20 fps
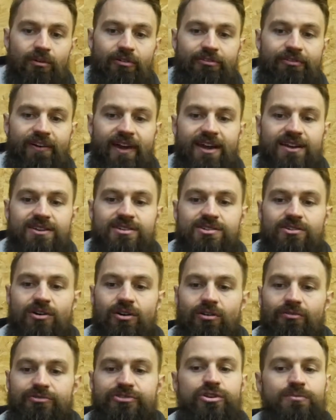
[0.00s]
effects
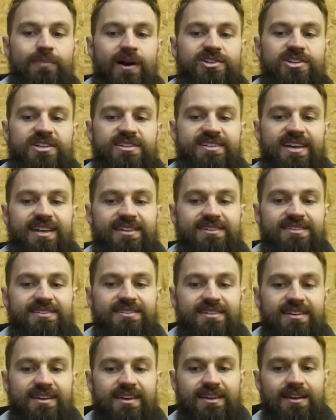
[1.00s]
of too much
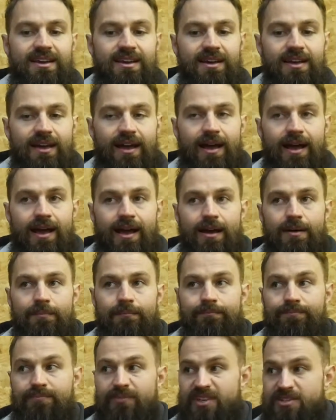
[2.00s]
intensity,
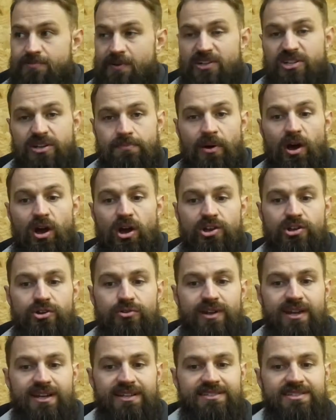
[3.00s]
especially per
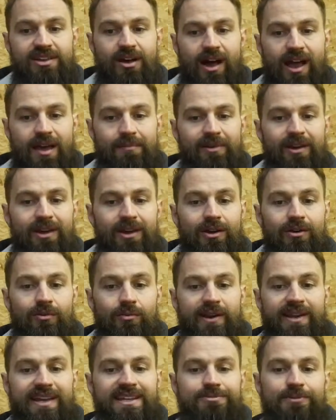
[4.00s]
unit of time,
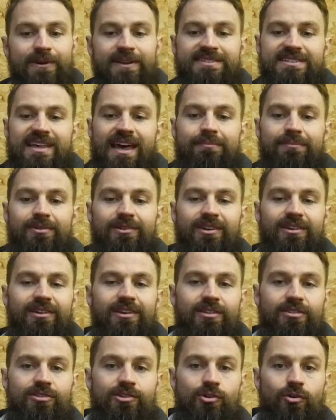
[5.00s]
we need to examine
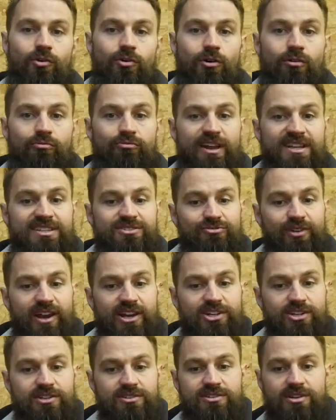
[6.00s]
your
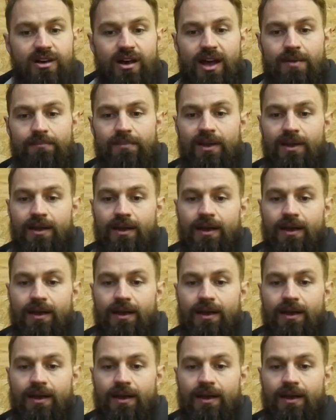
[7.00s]
restoration time